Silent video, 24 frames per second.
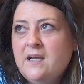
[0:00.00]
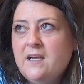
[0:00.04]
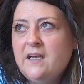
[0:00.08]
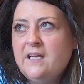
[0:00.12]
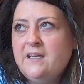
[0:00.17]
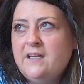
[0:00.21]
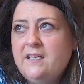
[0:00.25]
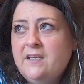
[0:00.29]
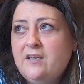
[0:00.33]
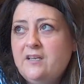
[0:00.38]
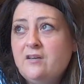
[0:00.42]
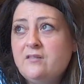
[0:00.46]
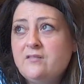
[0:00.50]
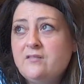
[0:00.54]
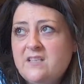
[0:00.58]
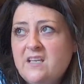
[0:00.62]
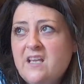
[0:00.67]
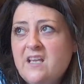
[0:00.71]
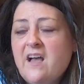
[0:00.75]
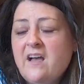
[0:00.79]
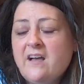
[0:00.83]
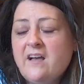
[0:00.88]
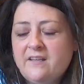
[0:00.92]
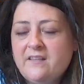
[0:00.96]
And he goes,
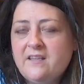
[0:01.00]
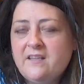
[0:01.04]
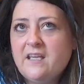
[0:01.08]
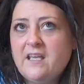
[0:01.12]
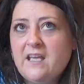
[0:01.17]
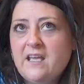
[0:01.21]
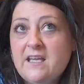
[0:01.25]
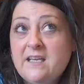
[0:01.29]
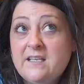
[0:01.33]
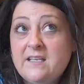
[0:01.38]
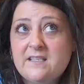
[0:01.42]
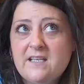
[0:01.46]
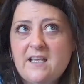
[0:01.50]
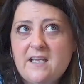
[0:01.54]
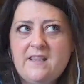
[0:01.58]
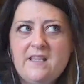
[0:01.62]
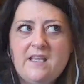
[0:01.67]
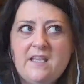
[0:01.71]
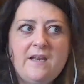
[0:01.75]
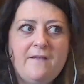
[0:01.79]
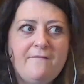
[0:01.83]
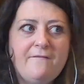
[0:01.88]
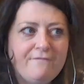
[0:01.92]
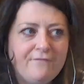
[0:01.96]
yeah, I think it is.
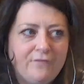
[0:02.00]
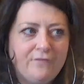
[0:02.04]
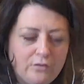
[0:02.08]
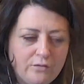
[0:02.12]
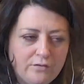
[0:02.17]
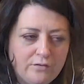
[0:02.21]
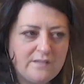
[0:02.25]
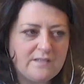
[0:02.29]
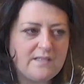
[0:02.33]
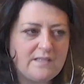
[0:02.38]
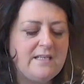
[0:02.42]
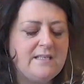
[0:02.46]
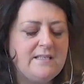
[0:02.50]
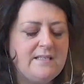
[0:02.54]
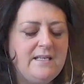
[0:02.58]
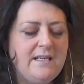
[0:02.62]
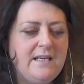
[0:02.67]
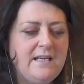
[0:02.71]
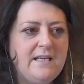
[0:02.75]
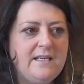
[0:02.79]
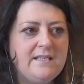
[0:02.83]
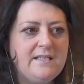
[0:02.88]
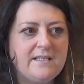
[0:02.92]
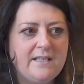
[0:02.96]
And then he falls to his
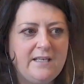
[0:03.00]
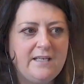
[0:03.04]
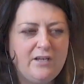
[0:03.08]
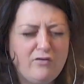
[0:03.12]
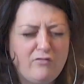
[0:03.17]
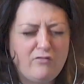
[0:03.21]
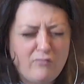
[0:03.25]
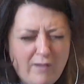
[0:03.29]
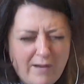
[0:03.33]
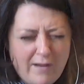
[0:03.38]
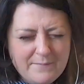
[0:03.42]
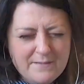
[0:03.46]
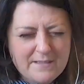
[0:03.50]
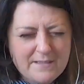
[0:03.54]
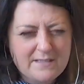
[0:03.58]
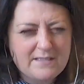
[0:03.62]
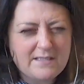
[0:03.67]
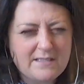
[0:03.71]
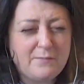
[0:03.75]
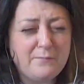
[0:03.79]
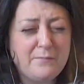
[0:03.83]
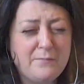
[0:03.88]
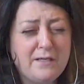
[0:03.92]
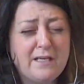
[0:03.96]
knees and he grabs his
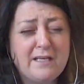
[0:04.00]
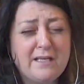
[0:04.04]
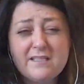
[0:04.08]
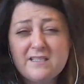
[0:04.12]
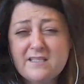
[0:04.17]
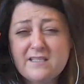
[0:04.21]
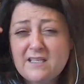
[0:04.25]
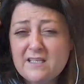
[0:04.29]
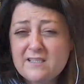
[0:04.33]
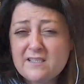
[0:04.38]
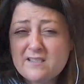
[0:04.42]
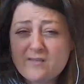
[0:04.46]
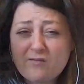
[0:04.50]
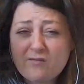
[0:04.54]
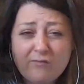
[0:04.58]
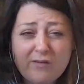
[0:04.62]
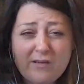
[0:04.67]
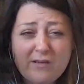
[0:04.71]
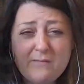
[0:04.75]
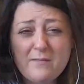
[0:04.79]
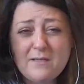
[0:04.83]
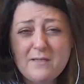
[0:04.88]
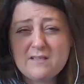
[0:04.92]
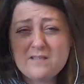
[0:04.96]
stomach and he starts
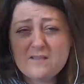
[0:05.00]
screaming and